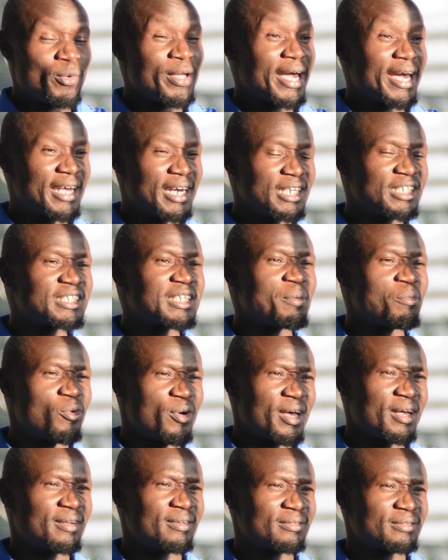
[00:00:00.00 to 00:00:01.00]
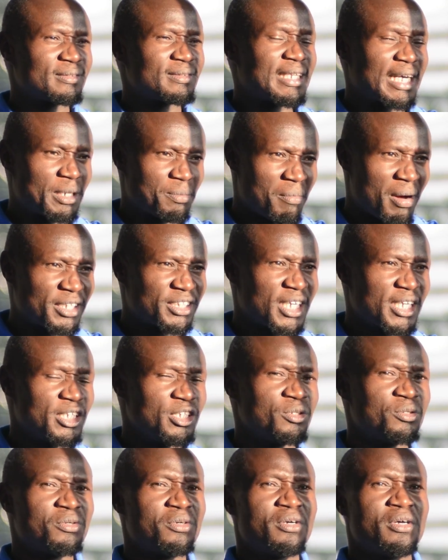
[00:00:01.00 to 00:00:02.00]
We are headed somewhere. That much
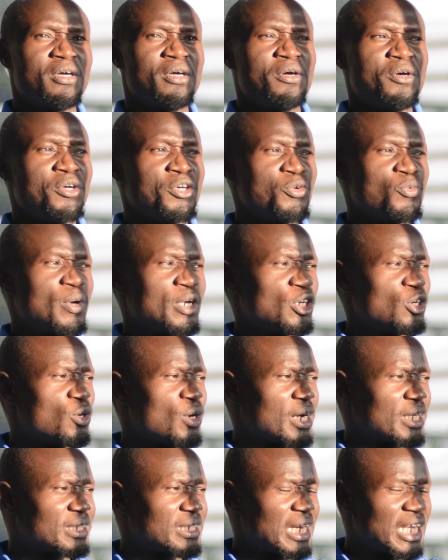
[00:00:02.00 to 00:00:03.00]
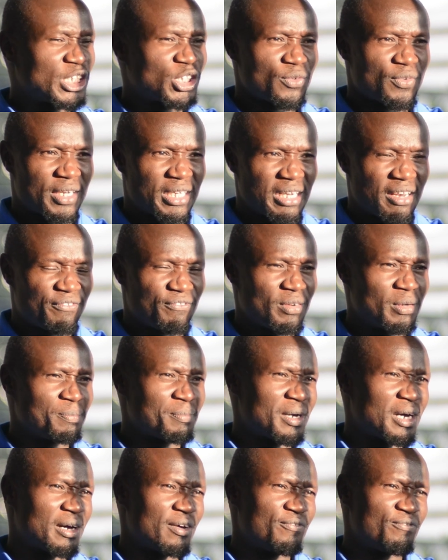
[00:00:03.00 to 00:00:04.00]
I know. When you look at the likes of Akina
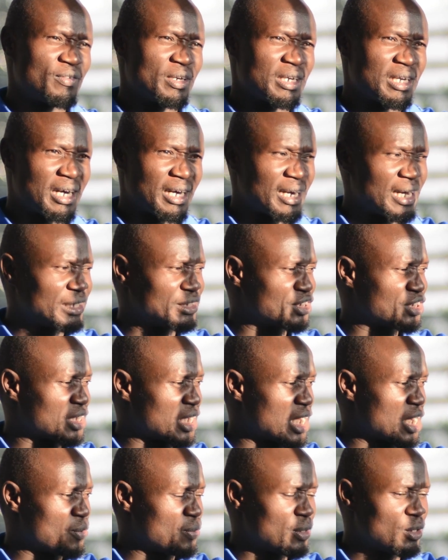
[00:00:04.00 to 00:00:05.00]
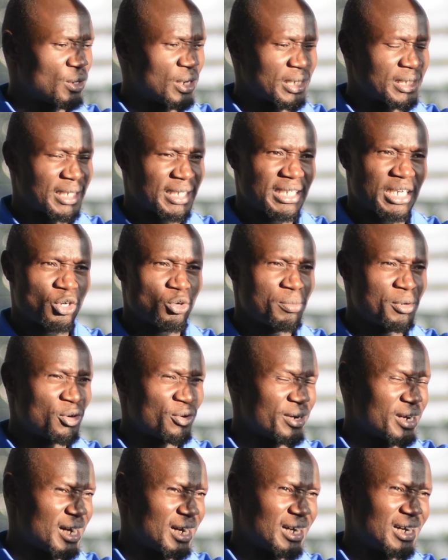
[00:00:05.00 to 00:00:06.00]
Phil Karanja, we look at Akina
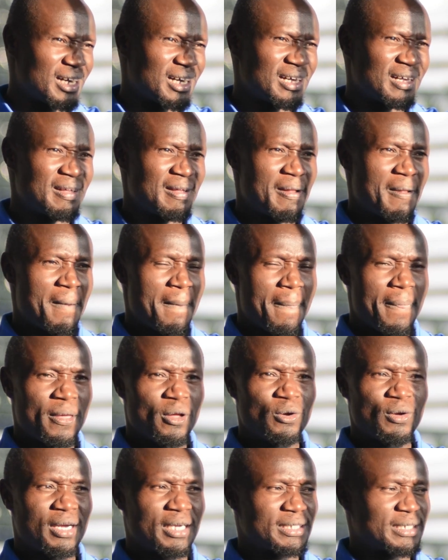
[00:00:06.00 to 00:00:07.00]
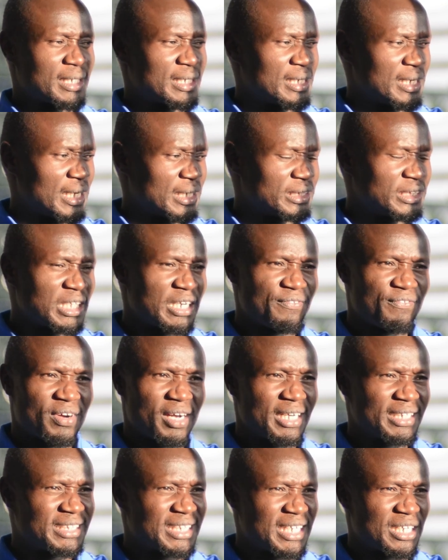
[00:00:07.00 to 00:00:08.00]
Ruben Odanga, we look at Akina
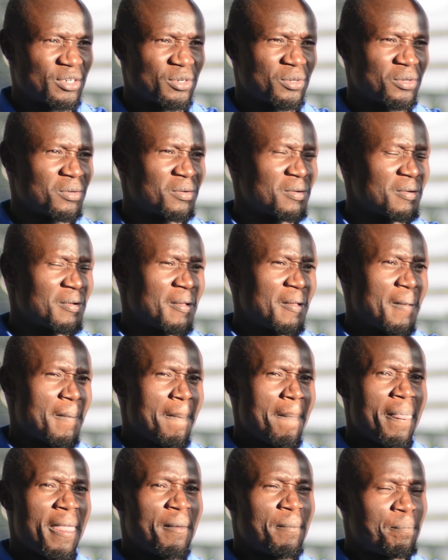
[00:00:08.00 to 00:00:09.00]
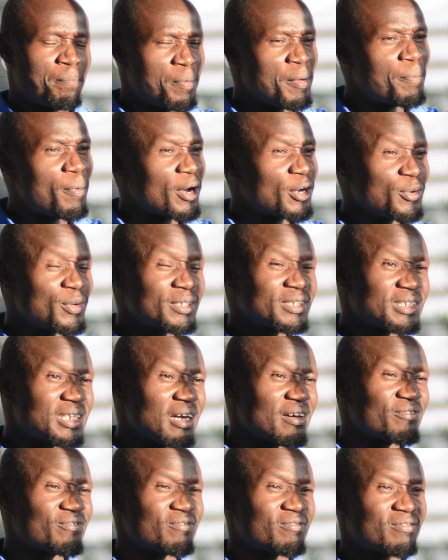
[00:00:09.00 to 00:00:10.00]
Jennifer Gatero, people are doing
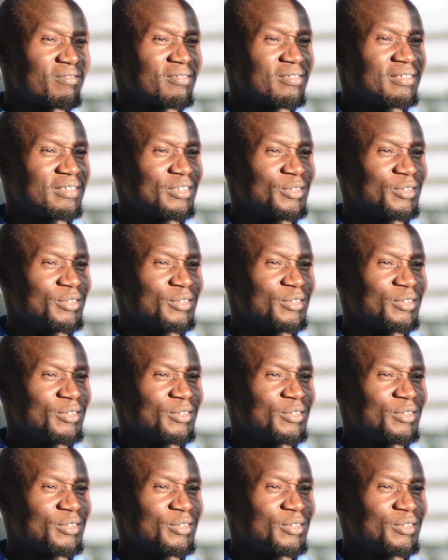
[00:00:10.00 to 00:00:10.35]
stuff.